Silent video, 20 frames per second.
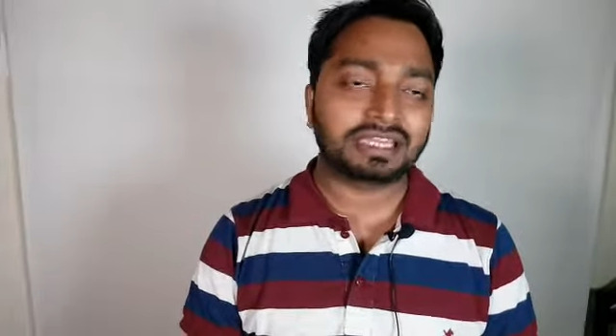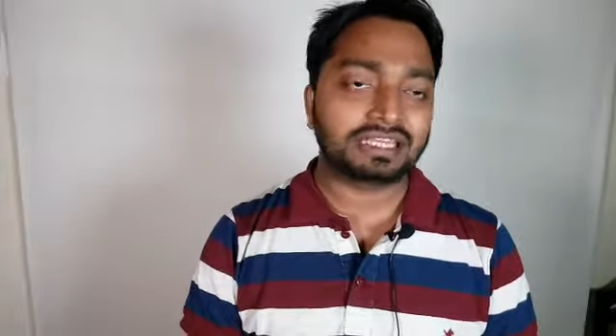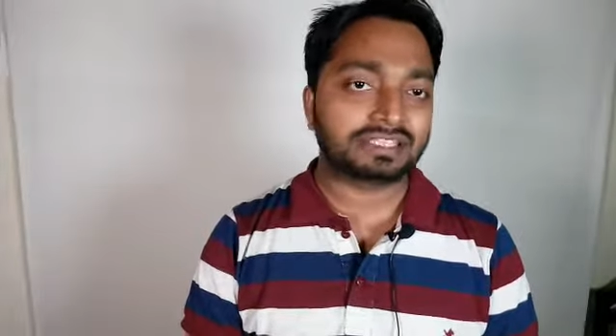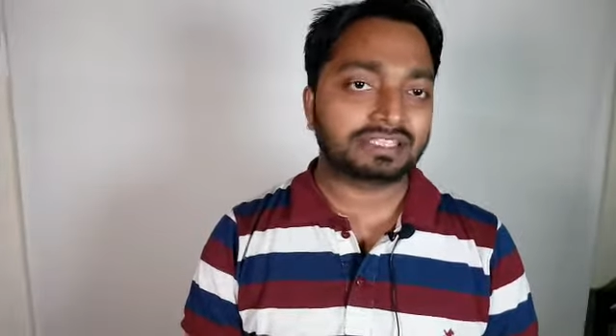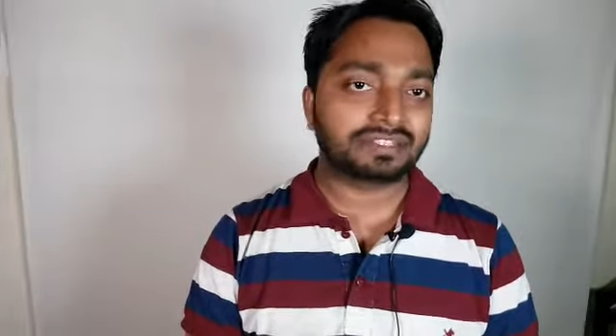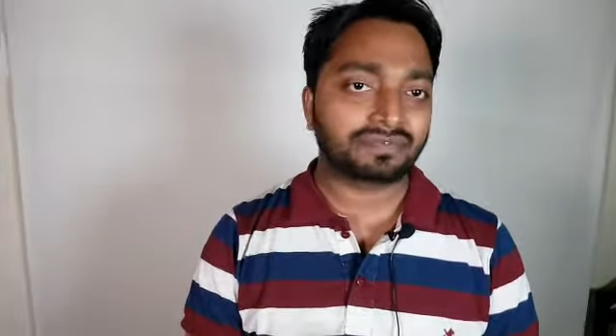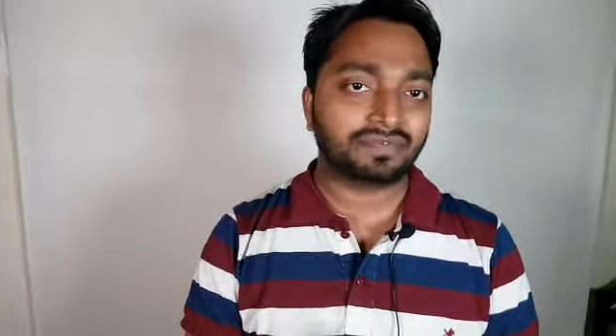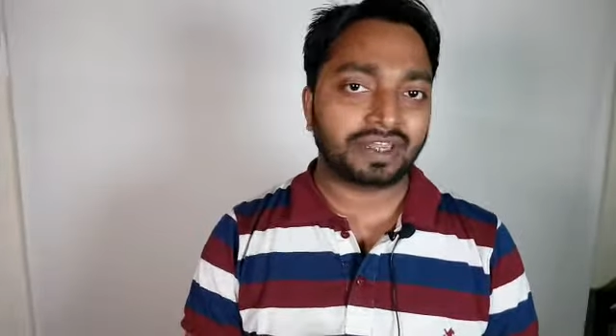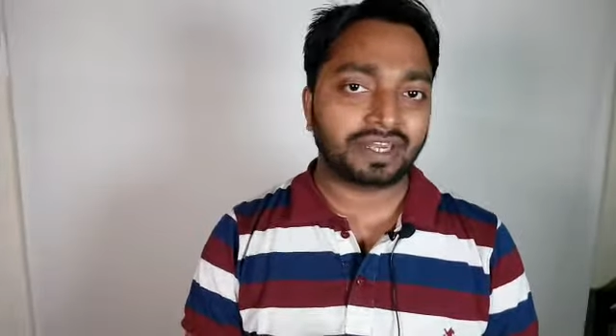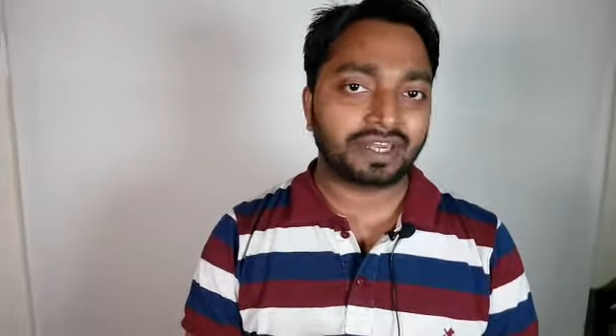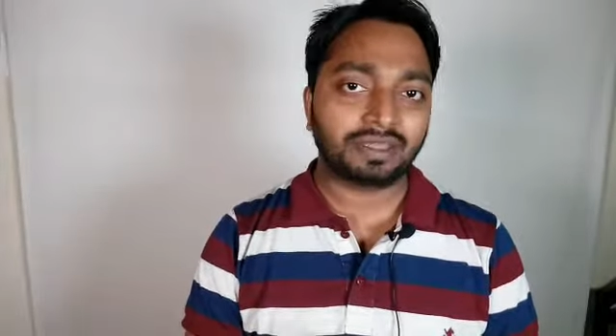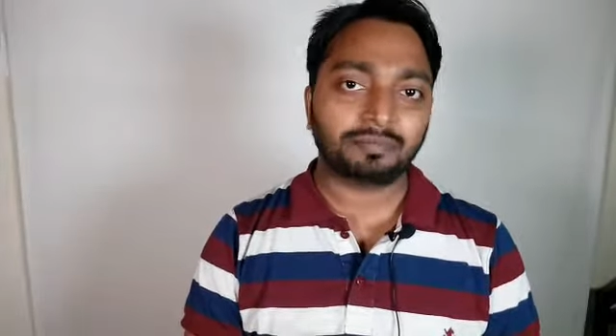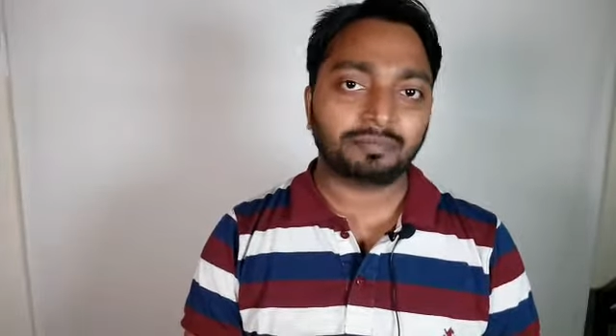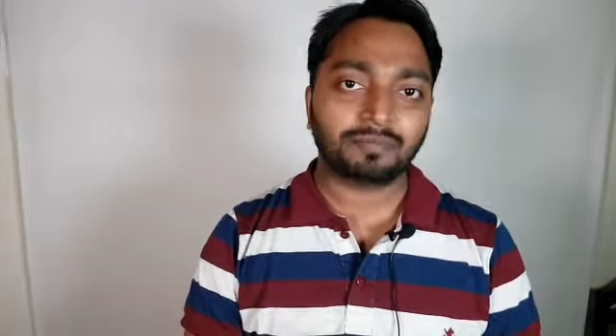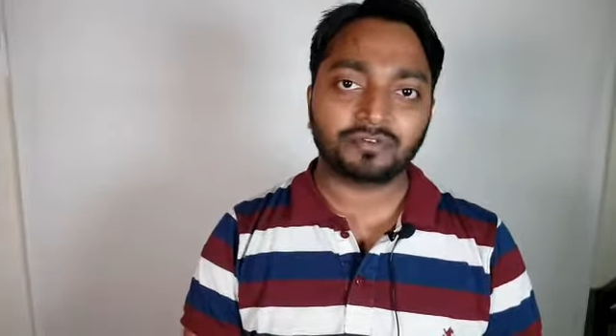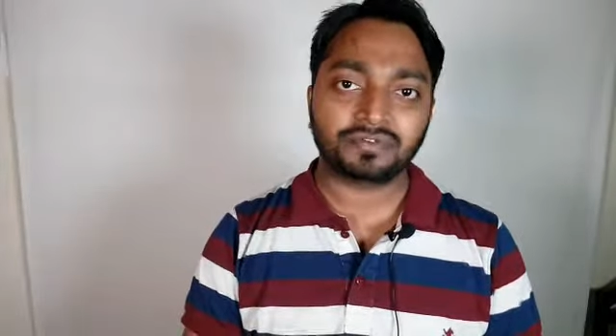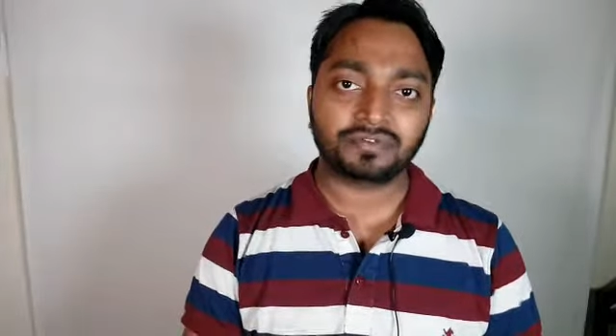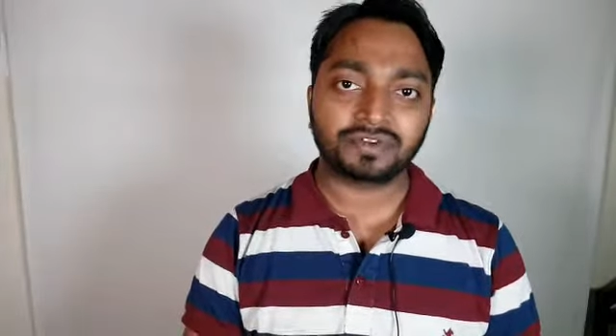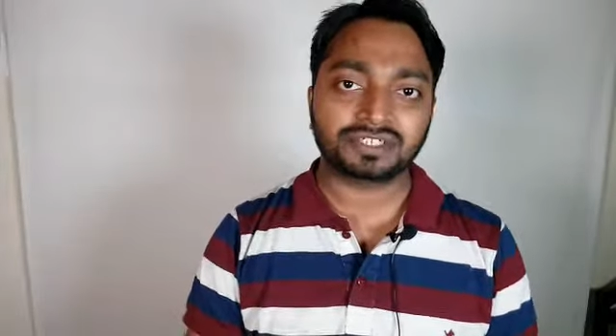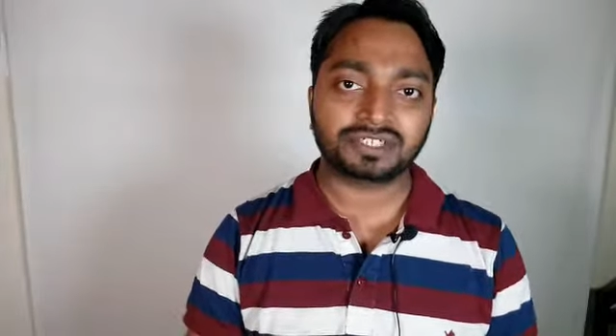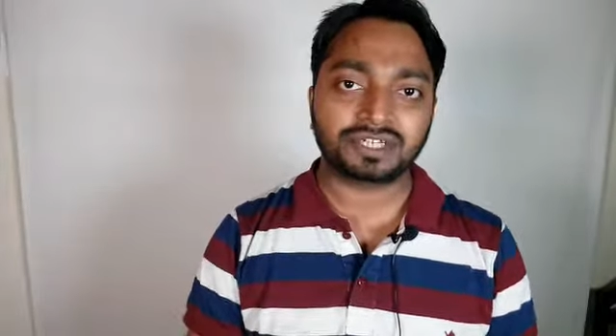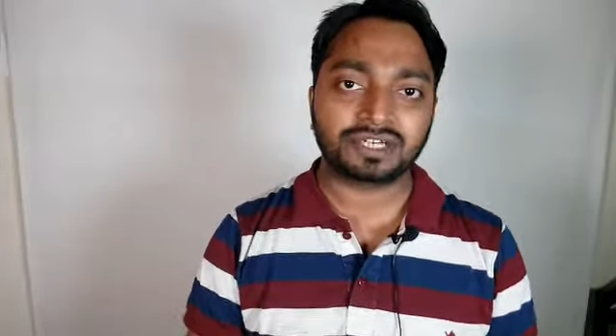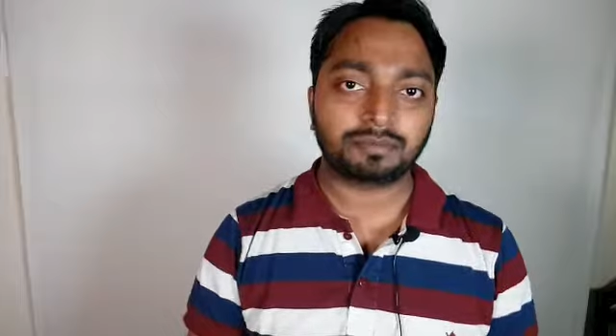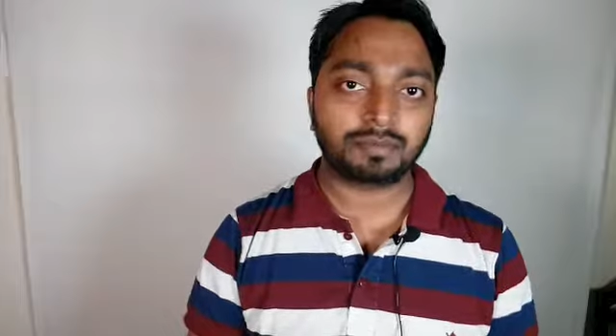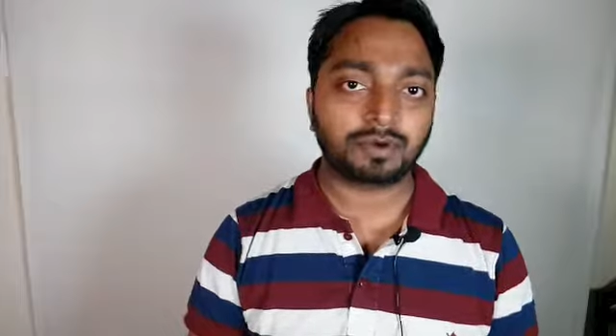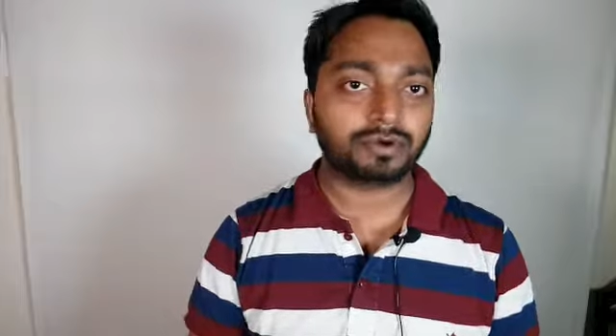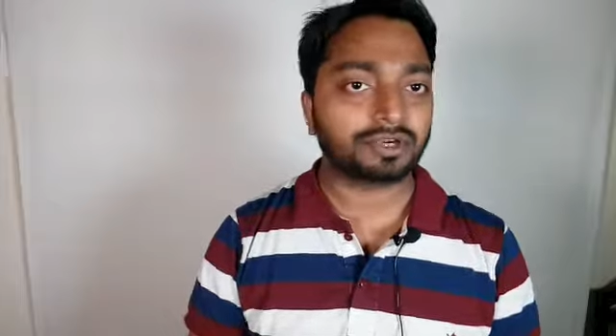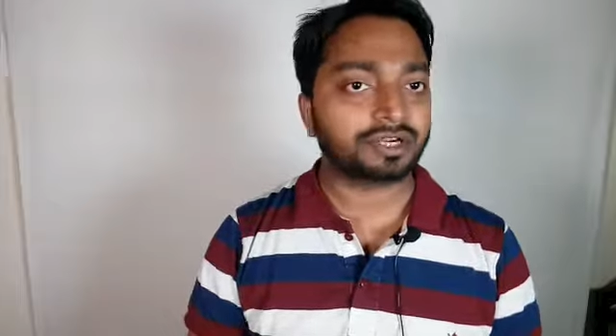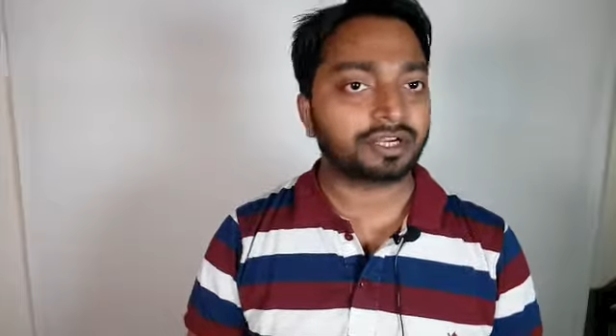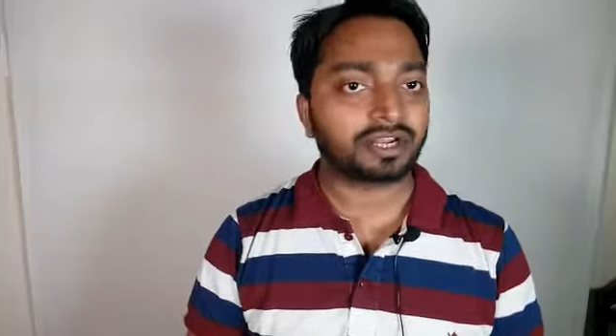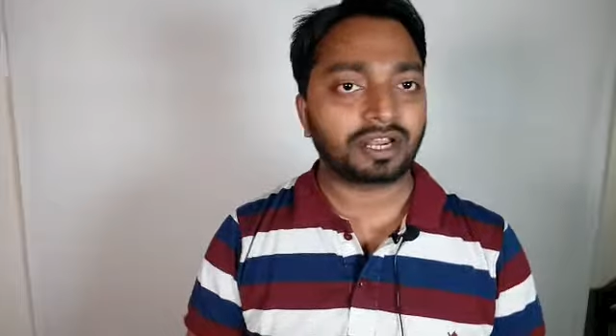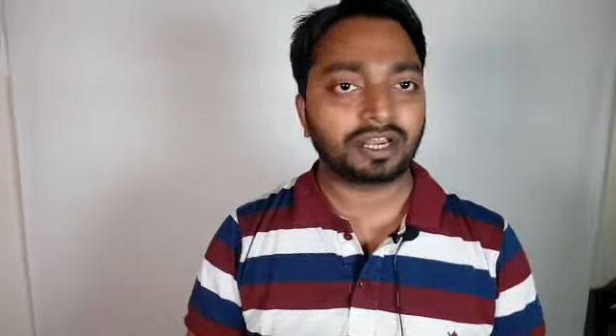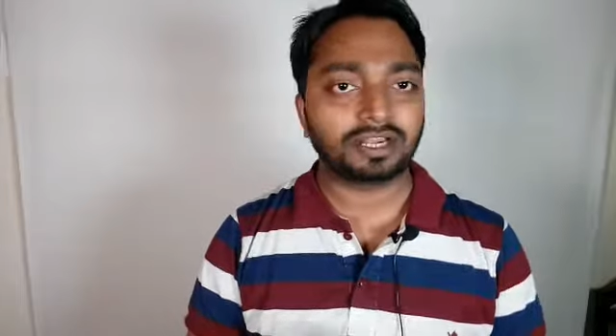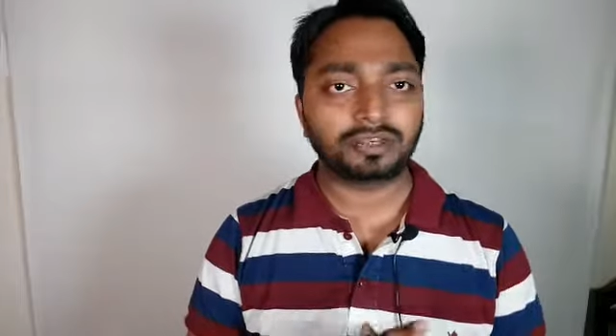he is very professional about it.